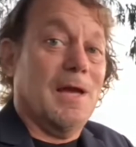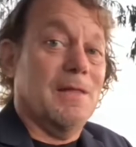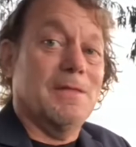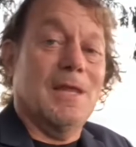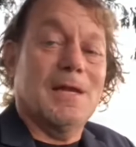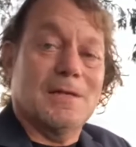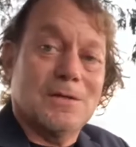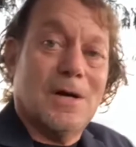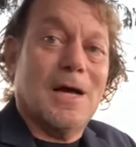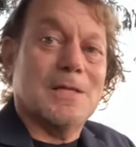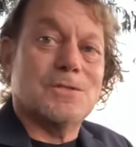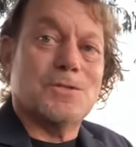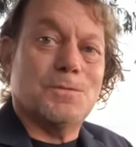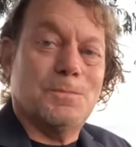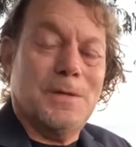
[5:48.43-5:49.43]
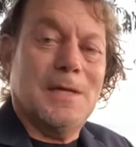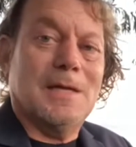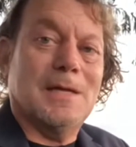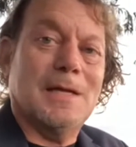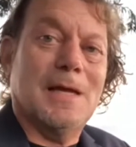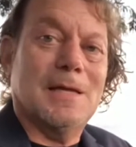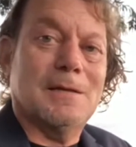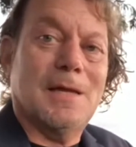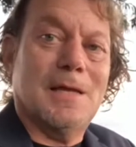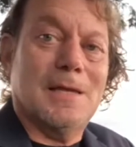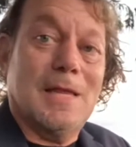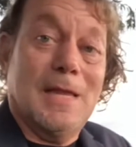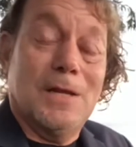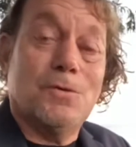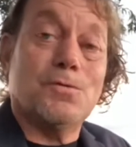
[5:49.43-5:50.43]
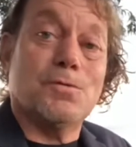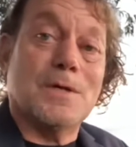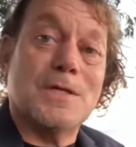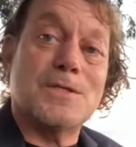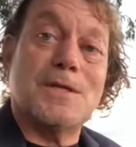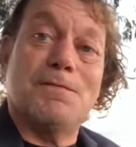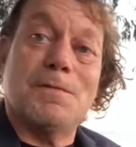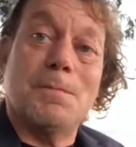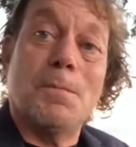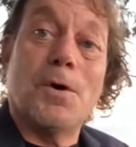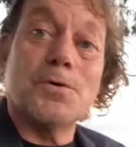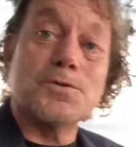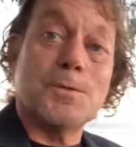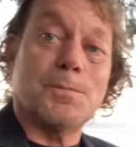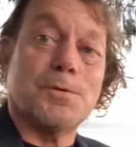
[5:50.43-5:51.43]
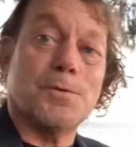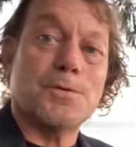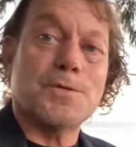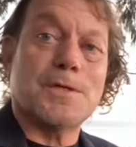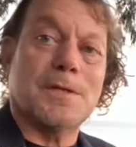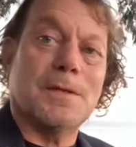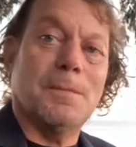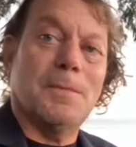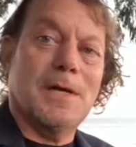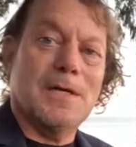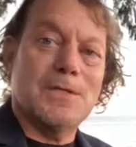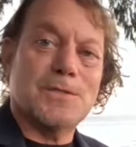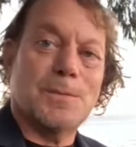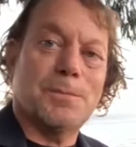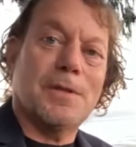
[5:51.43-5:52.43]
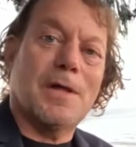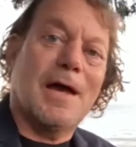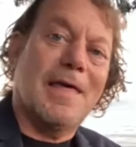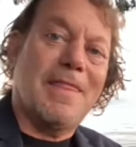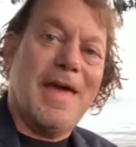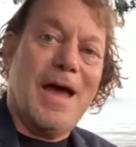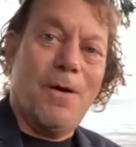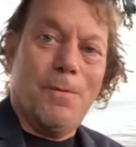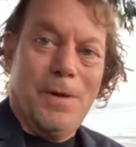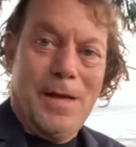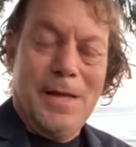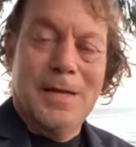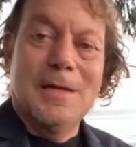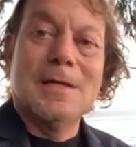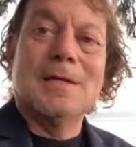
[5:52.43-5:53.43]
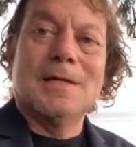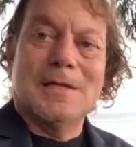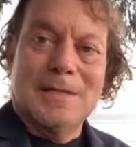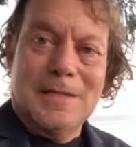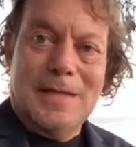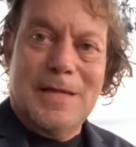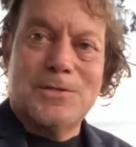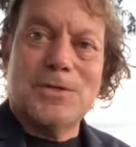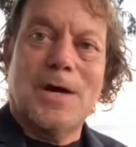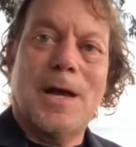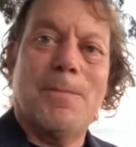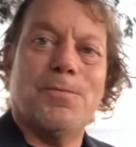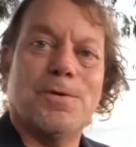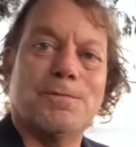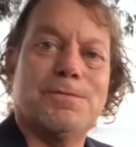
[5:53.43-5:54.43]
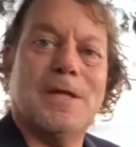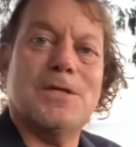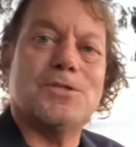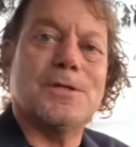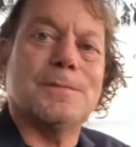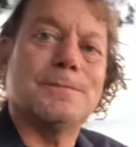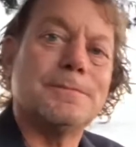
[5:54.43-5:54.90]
And then it got to be an increase, even multiples of the money supply that way. It led to hyperinflation.